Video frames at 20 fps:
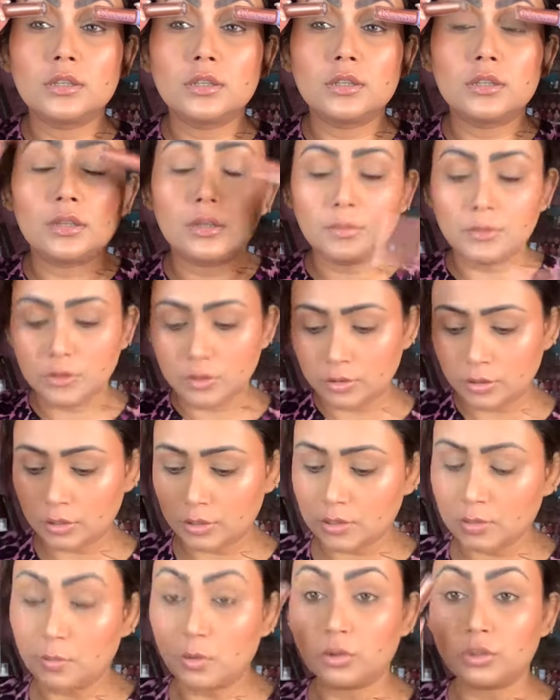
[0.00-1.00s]
Let me do the
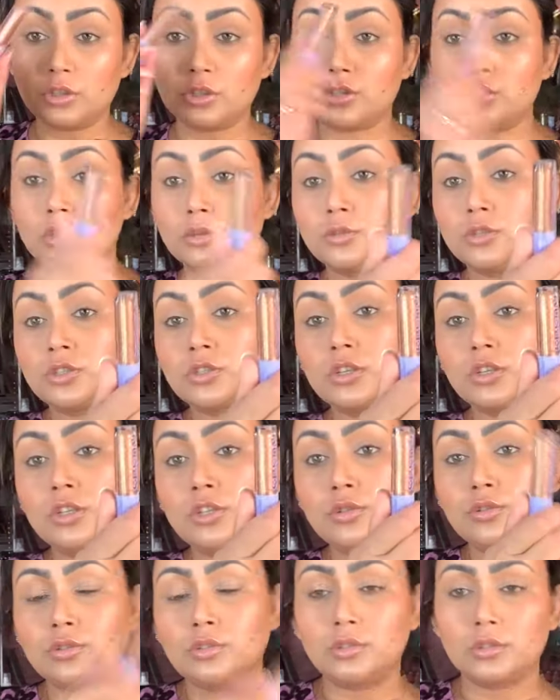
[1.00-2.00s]
Smolder. So I'm just going to
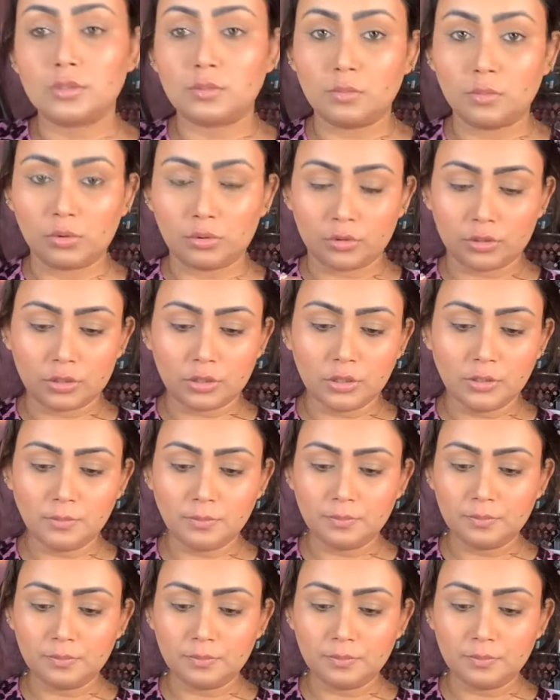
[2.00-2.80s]
use the Smolder.